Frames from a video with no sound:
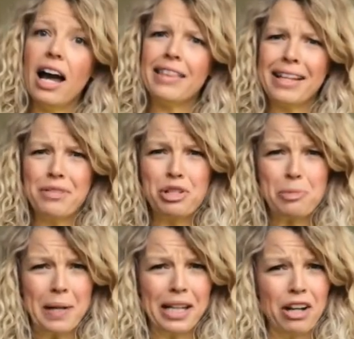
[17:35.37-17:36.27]
I think if it's
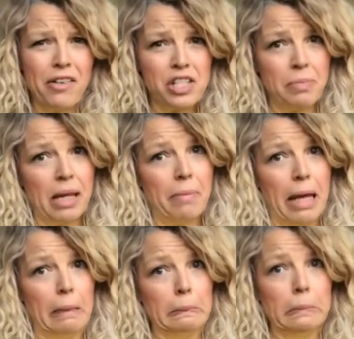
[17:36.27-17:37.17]
just pink and orange I'd be a
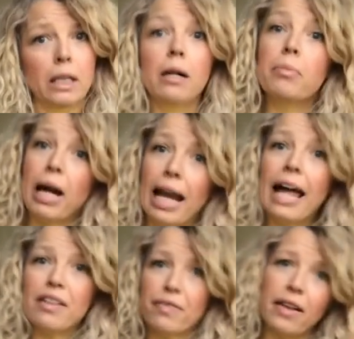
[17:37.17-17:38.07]
bit, but I
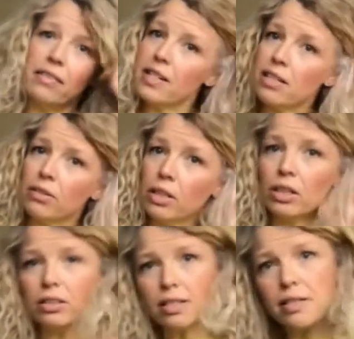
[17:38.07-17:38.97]
like the fact that it's the other
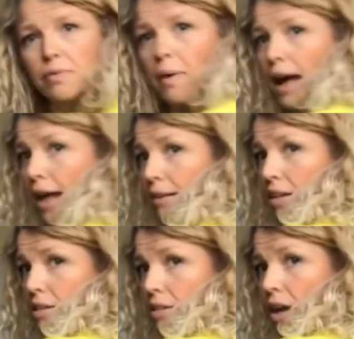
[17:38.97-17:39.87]
colours as
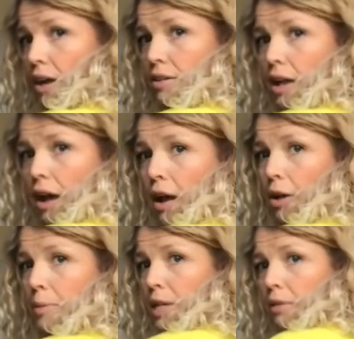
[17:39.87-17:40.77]
well, and I
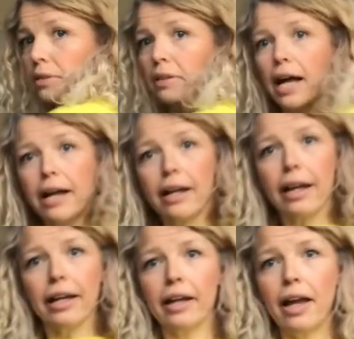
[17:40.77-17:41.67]
hope I don't look like
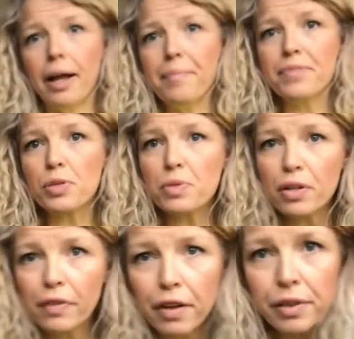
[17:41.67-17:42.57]
some
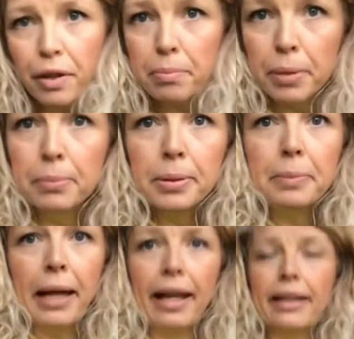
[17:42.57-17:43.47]
sort of overgrown
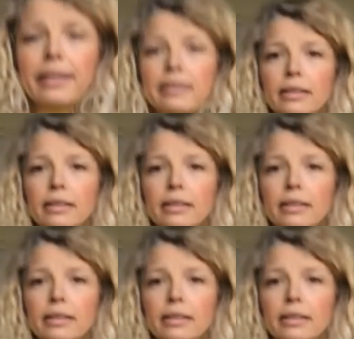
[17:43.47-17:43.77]
bumblebee.